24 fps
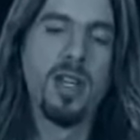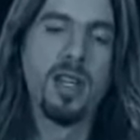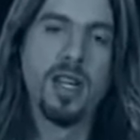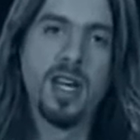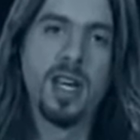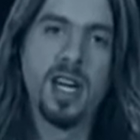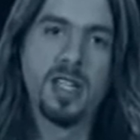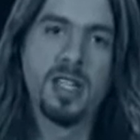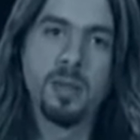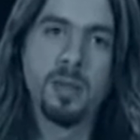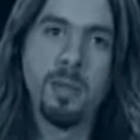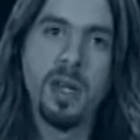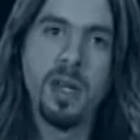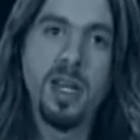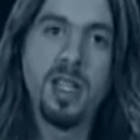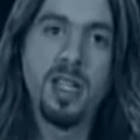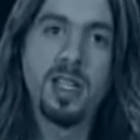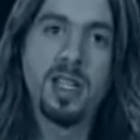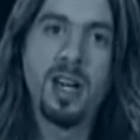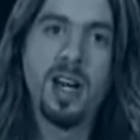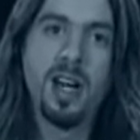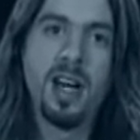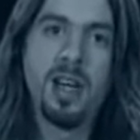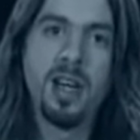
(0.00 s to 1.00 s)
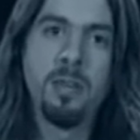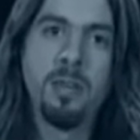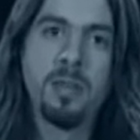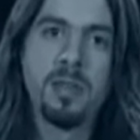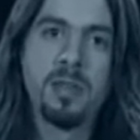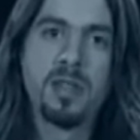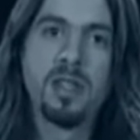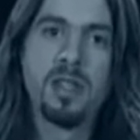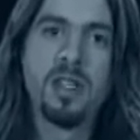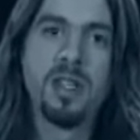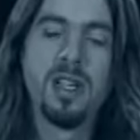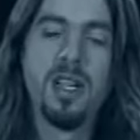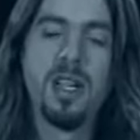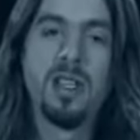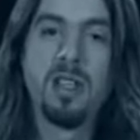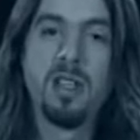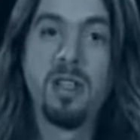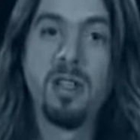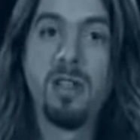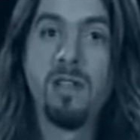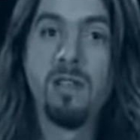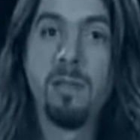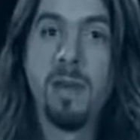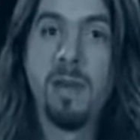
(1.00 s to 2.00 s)
as many times until
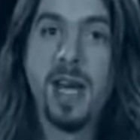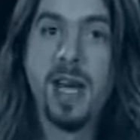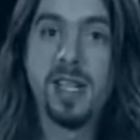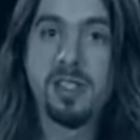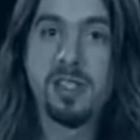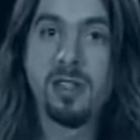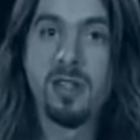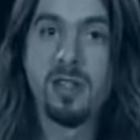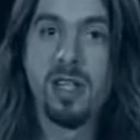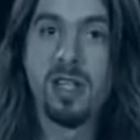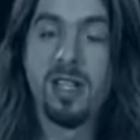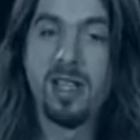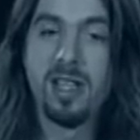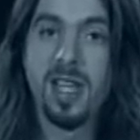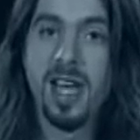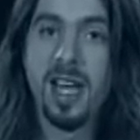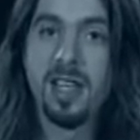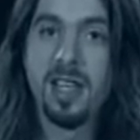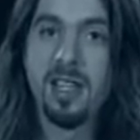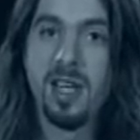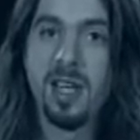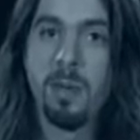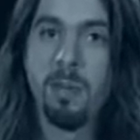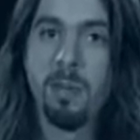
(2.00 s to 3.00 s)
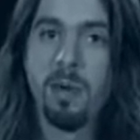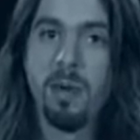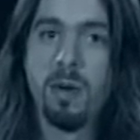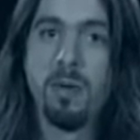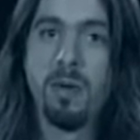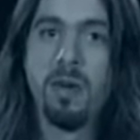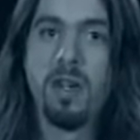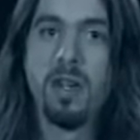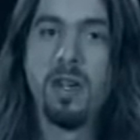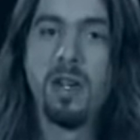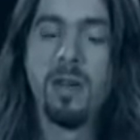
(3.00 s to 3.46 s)
you've mastered it at that tempo,